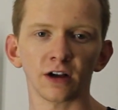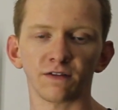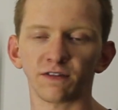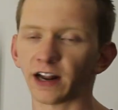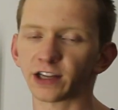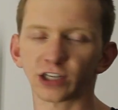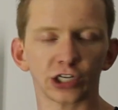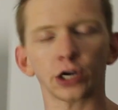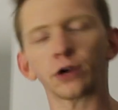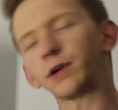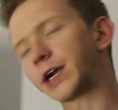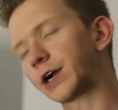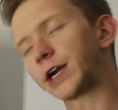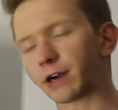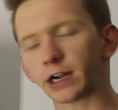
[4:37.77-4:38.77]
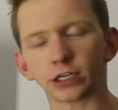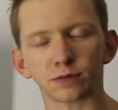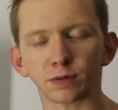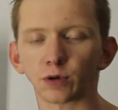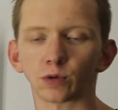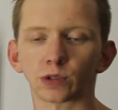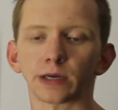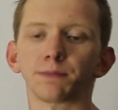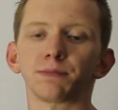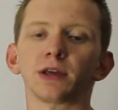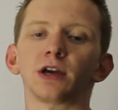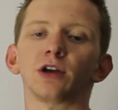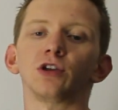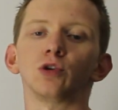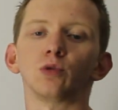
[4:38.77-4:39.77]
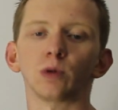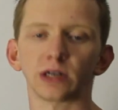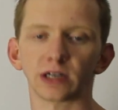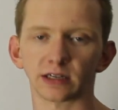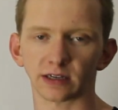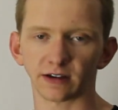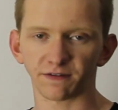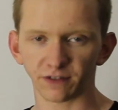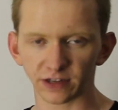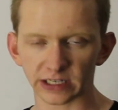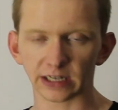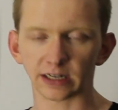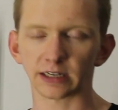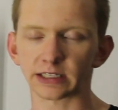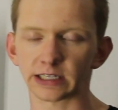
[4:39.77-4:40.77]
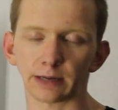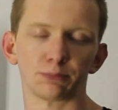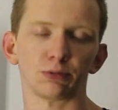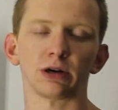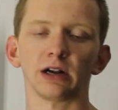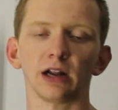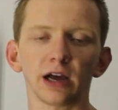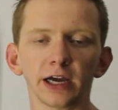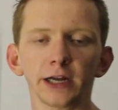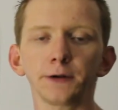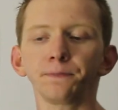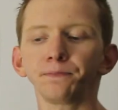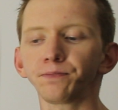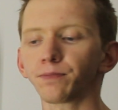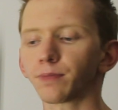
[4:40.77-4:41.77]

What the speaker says: flat sharing arrangement or something and you want a physically separate line,